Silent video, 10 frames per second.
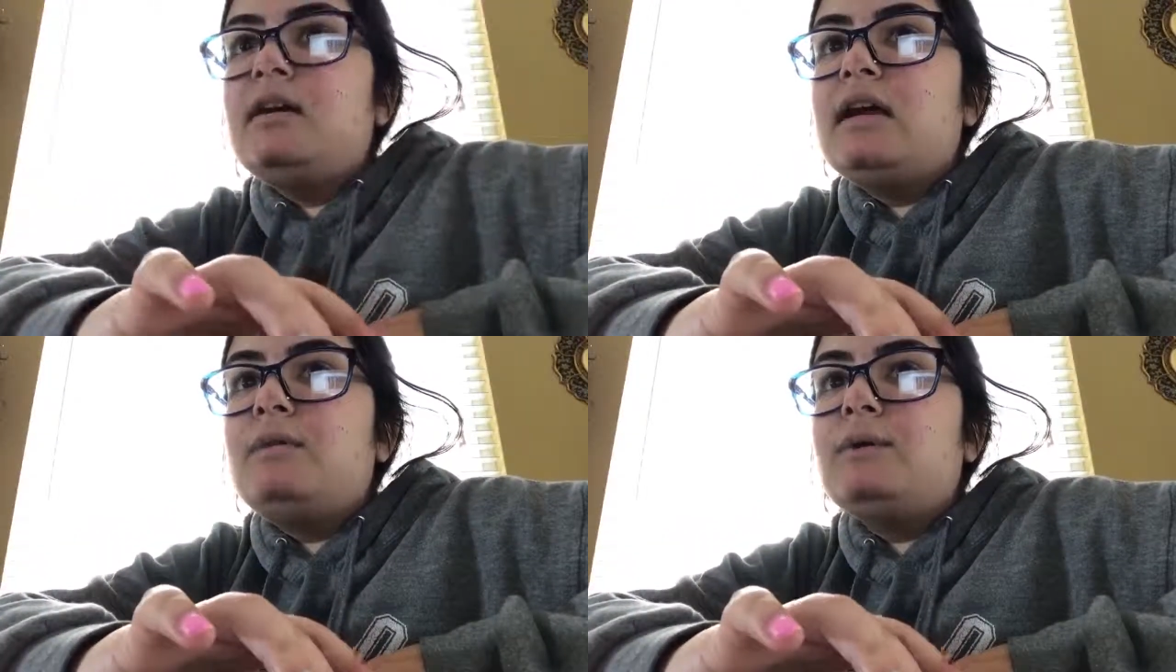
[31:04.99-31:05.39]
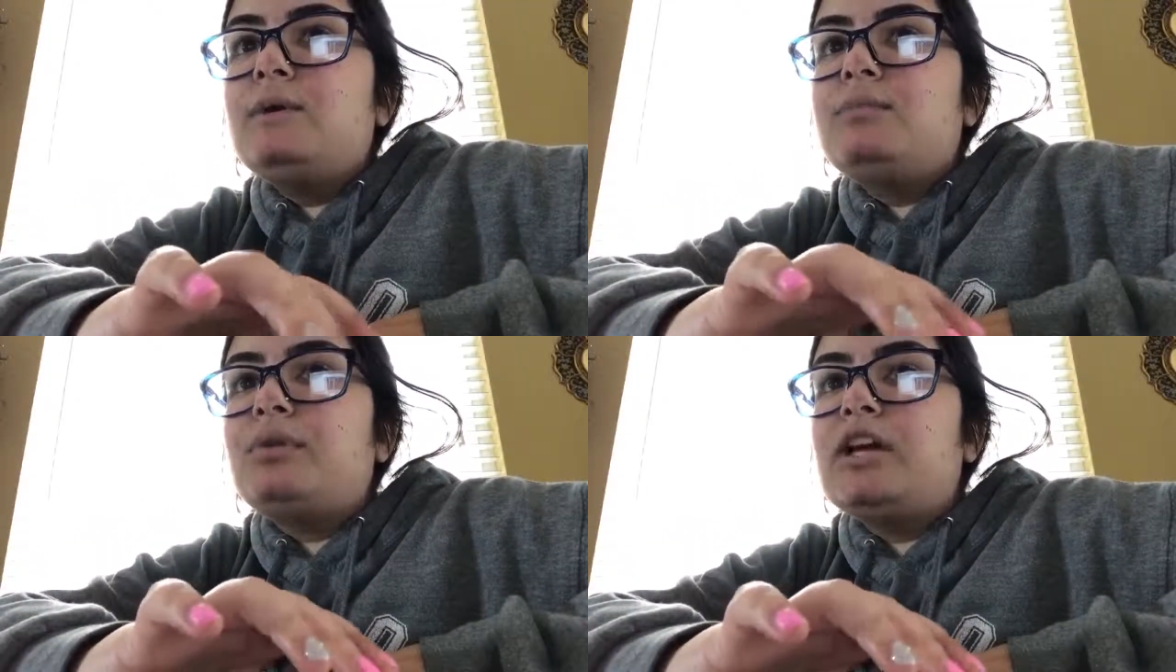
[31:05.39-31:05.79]
and we were
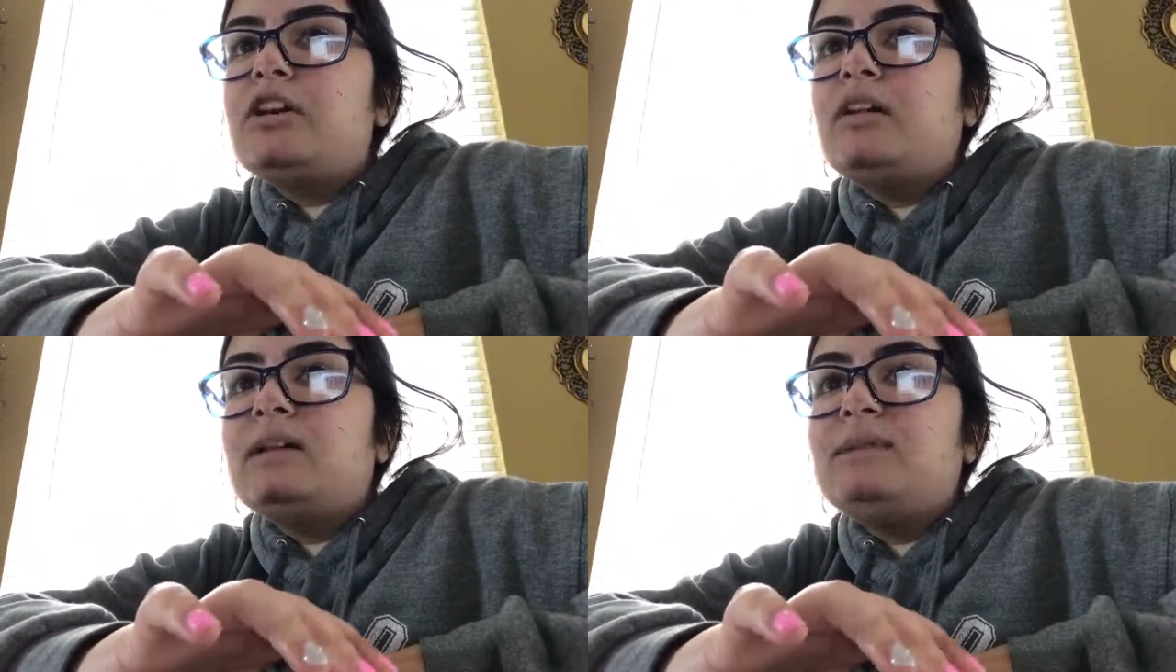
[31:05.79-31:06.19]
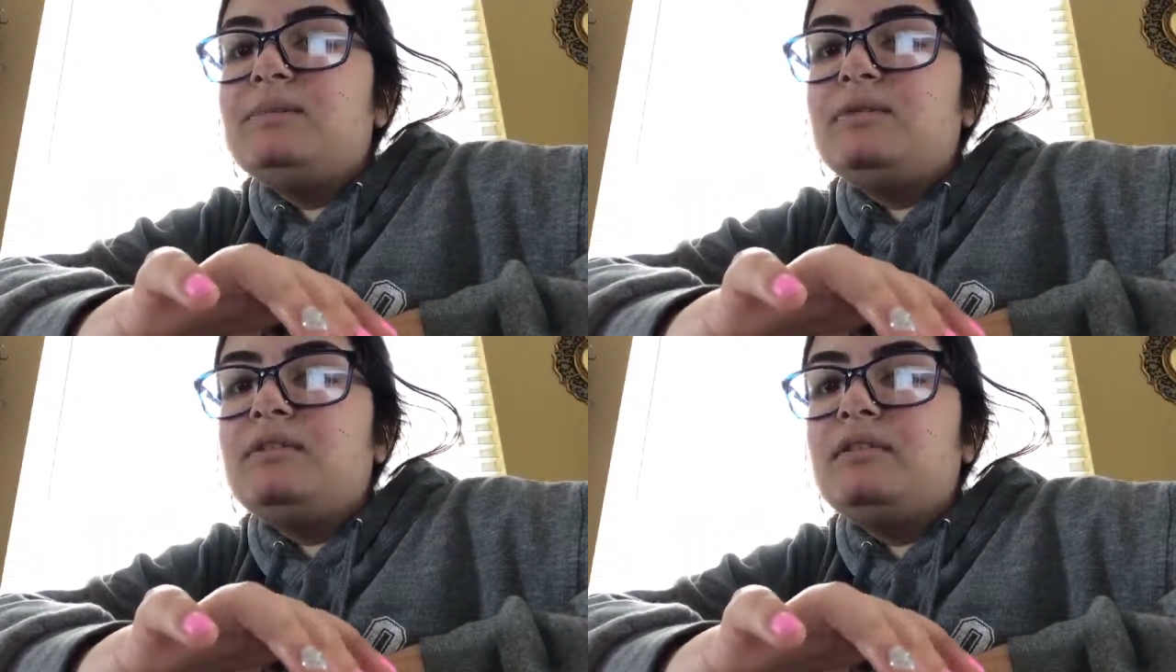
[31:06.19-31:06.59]
prank calling
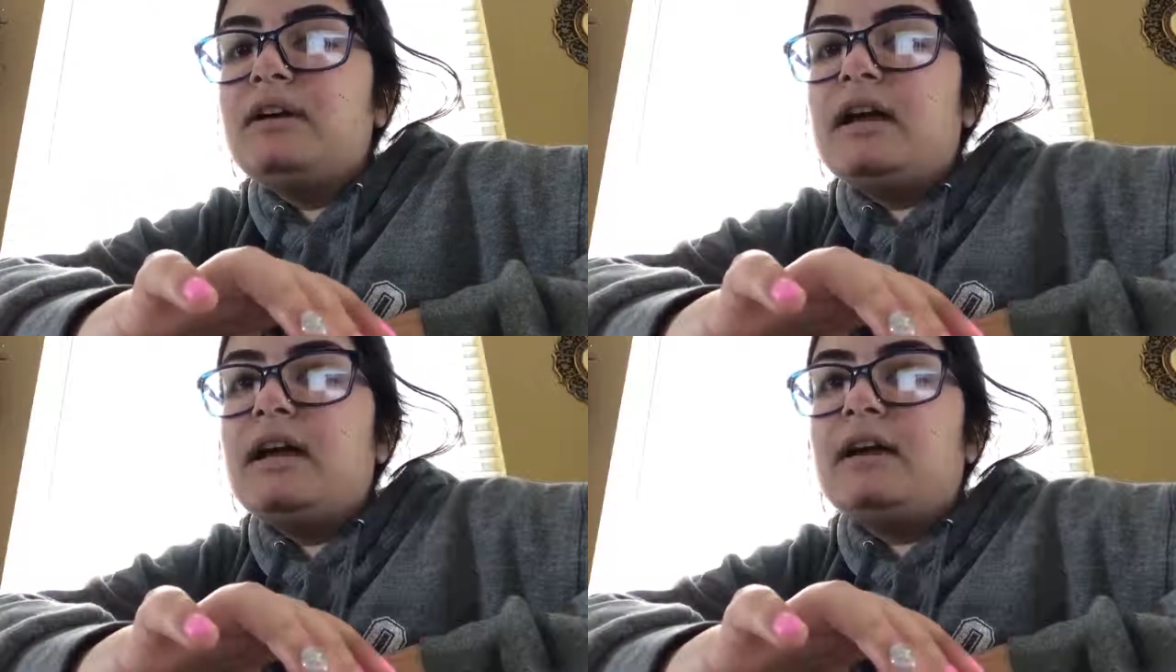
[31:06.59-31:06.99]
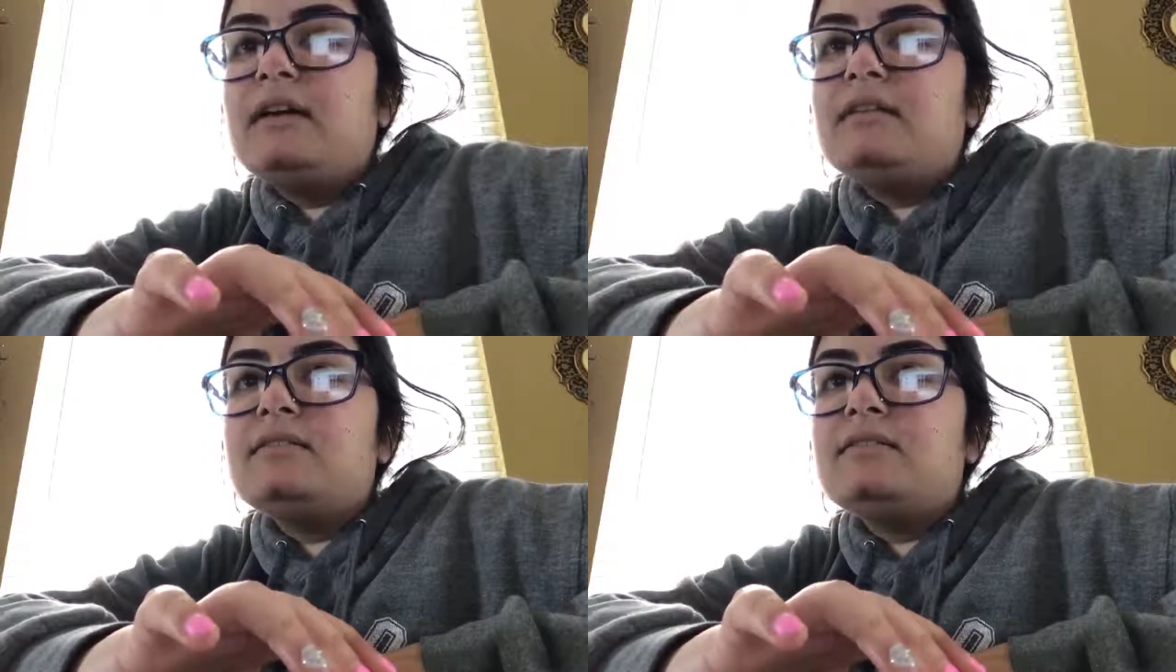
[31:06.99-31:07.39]
people,
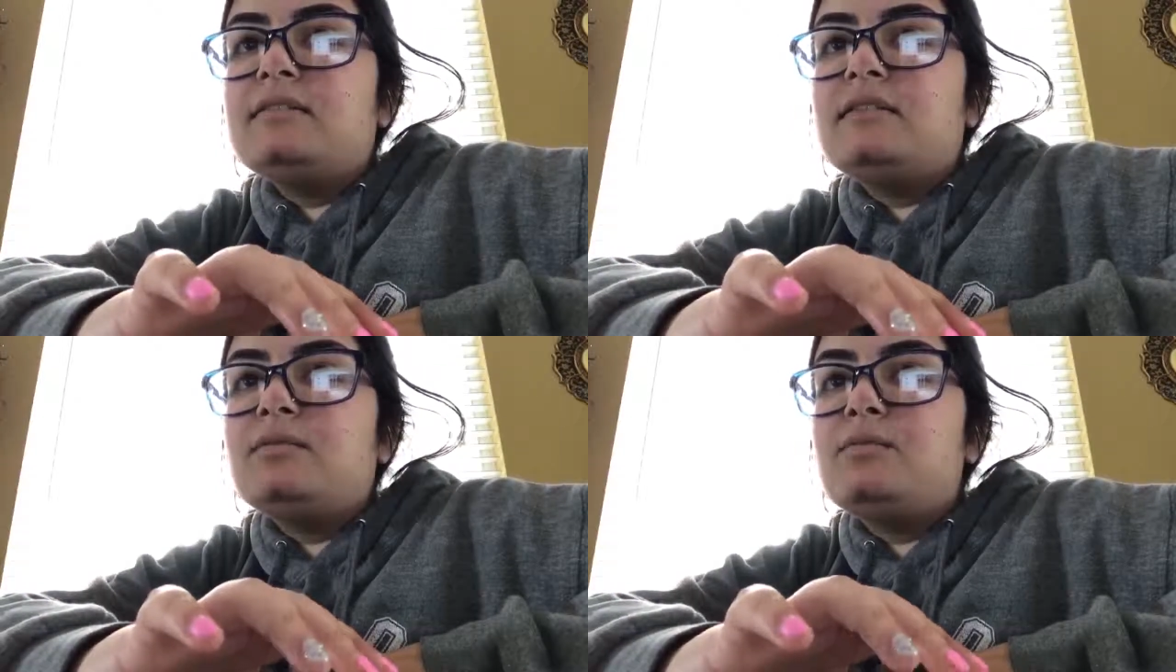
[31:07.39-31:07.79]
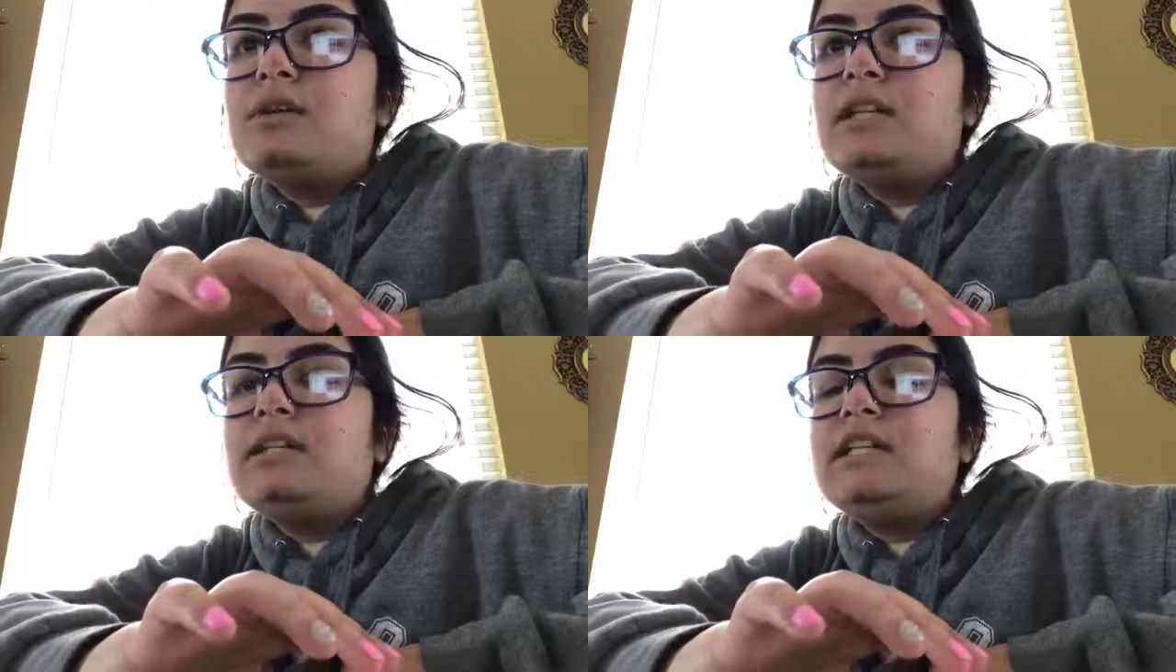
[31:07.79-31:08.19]
and
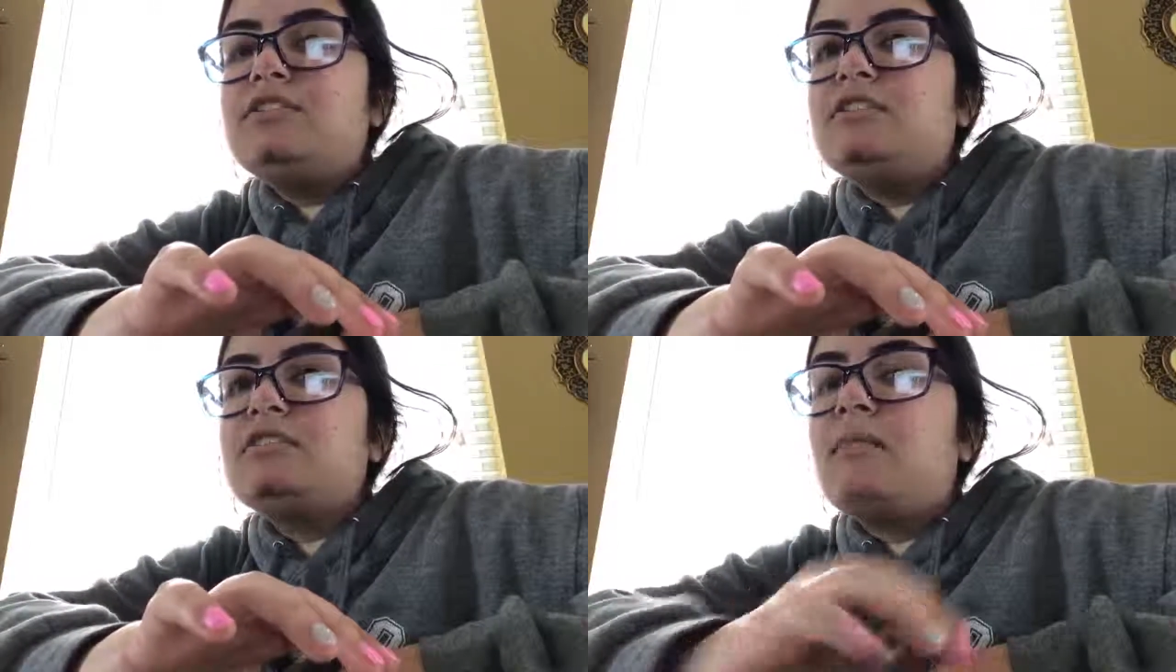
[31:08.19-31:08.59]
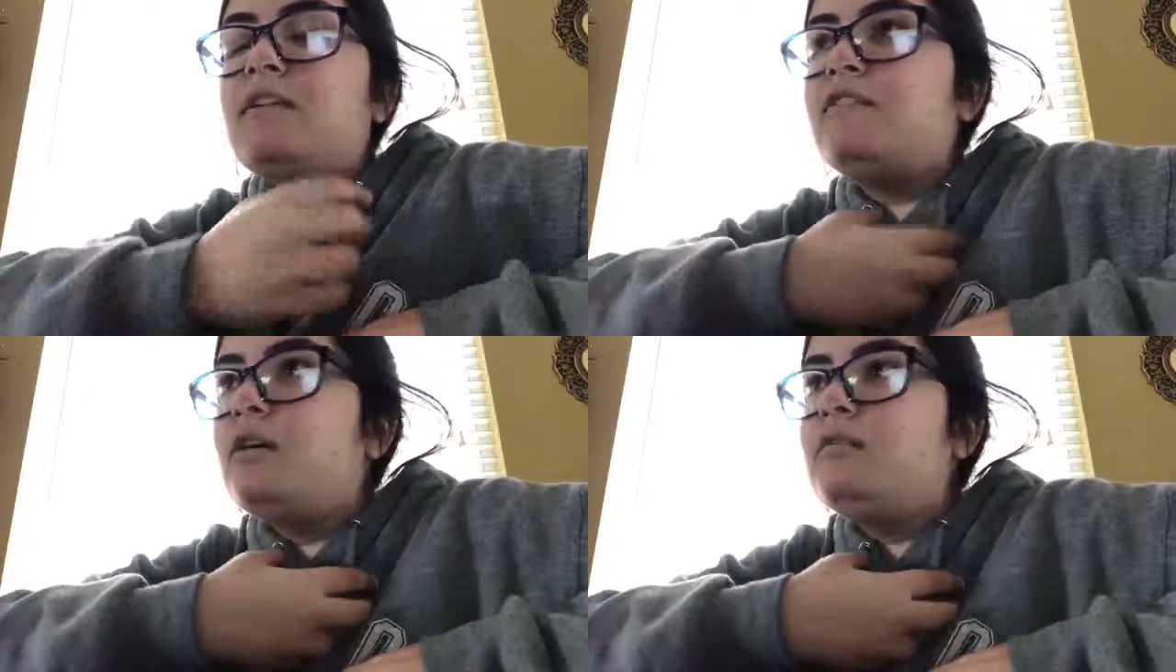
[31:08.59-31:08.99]
one teacher saw my
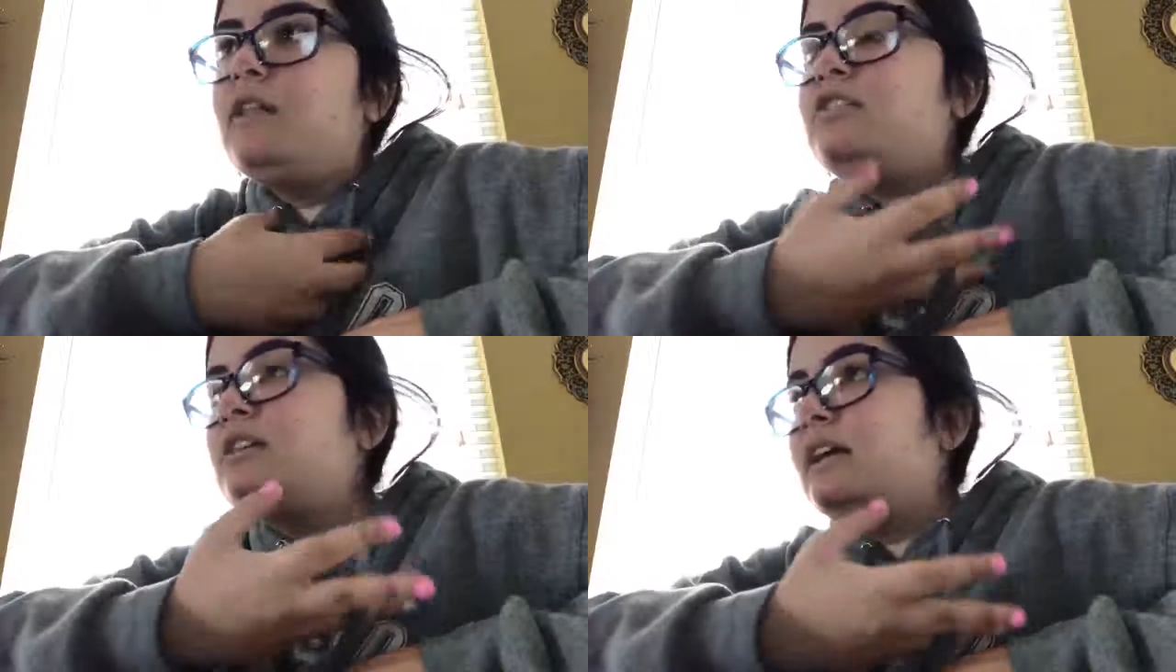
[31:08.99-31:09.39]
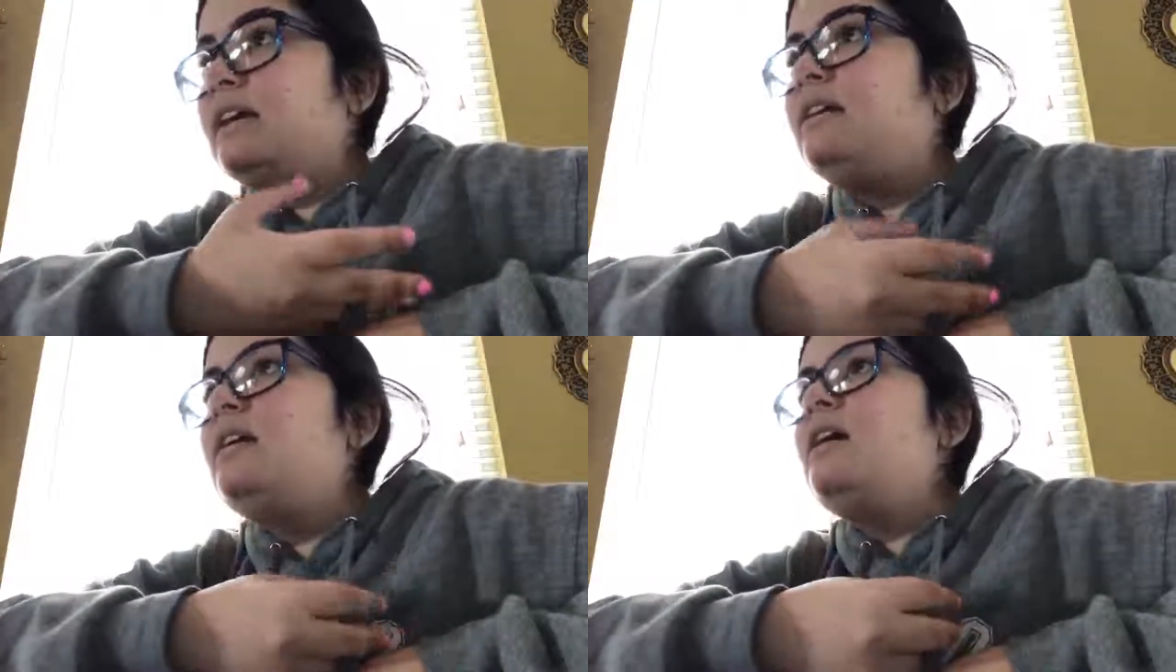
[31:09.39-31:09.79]
phone, and they took it.